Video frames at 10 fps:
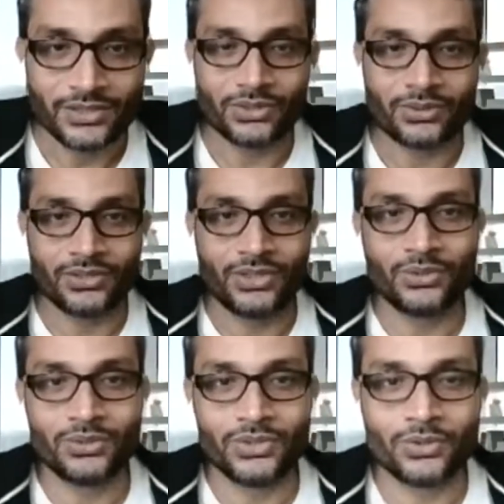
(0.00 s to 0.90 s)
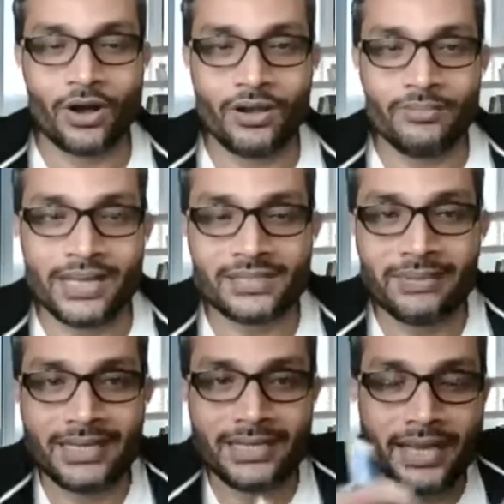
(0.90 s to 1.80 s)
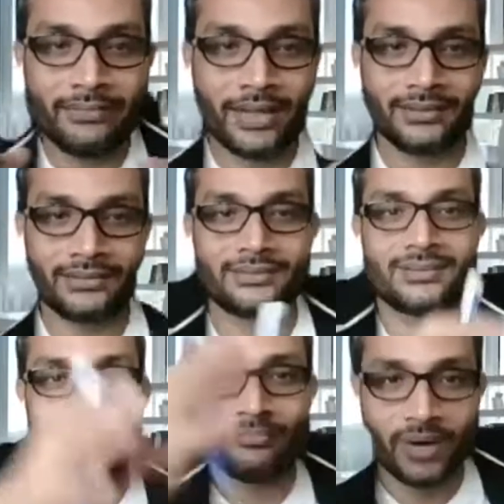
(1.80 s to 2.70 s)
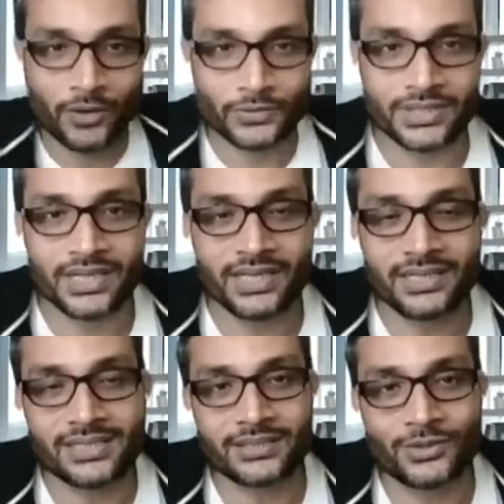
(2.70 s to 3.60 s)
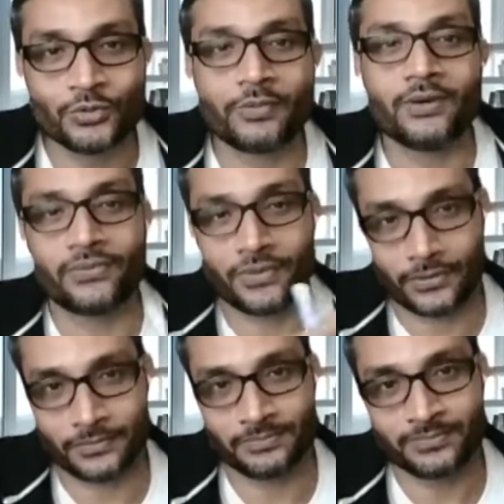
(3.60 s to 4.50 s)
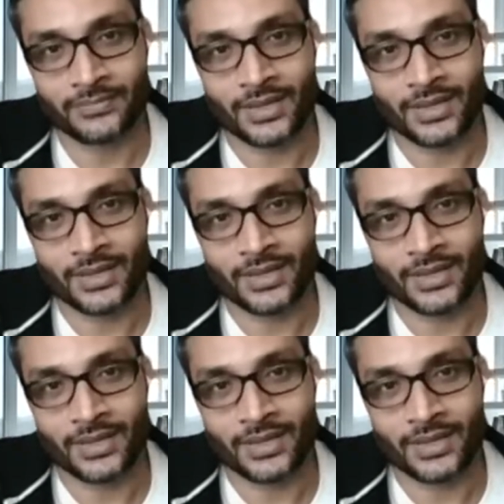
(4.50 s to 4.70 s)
So you always been given a boundary to perform.